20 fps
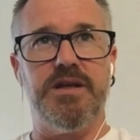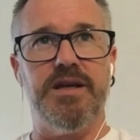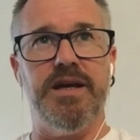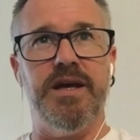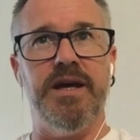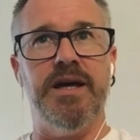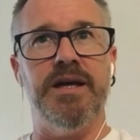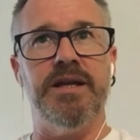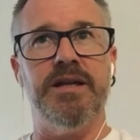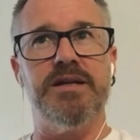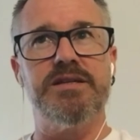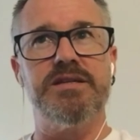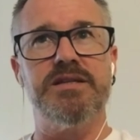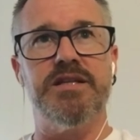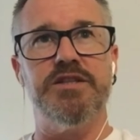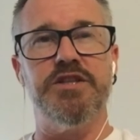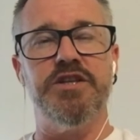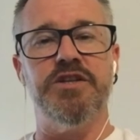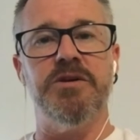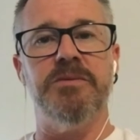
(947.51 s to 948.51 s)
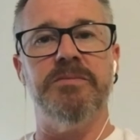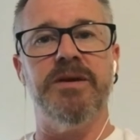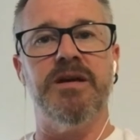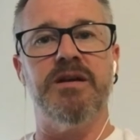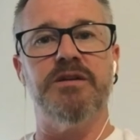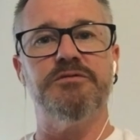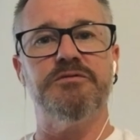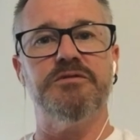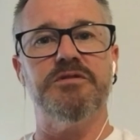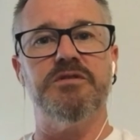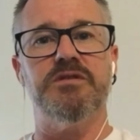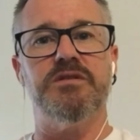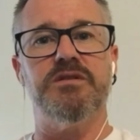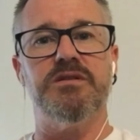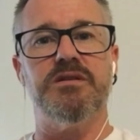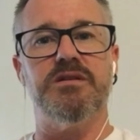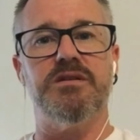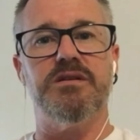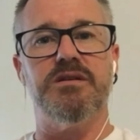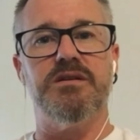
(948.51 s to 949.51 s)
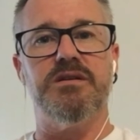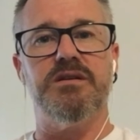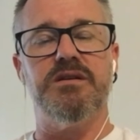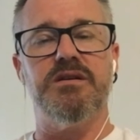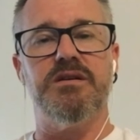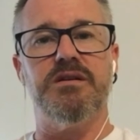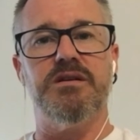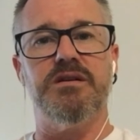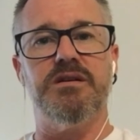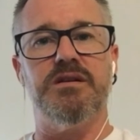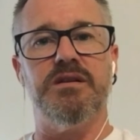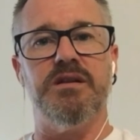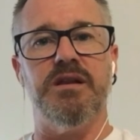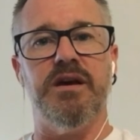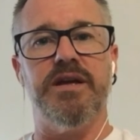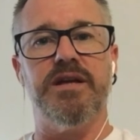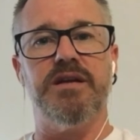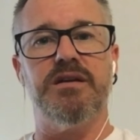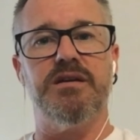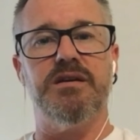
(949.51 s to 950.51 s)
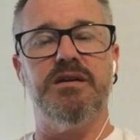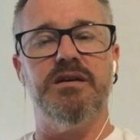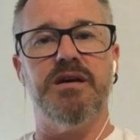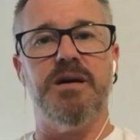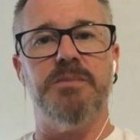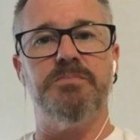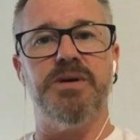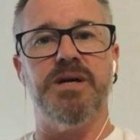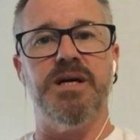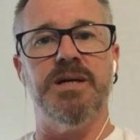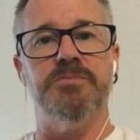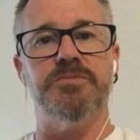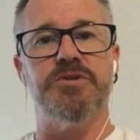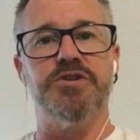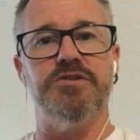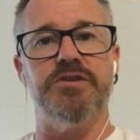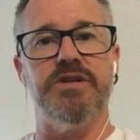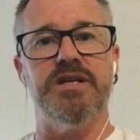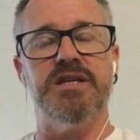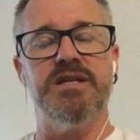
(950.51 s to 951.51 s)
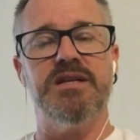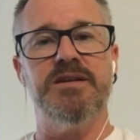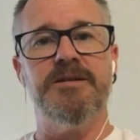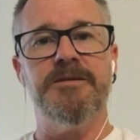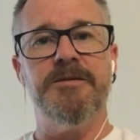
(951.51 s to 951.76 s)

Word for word: Mm. And I said, "You know, man, I feel like a palm tree,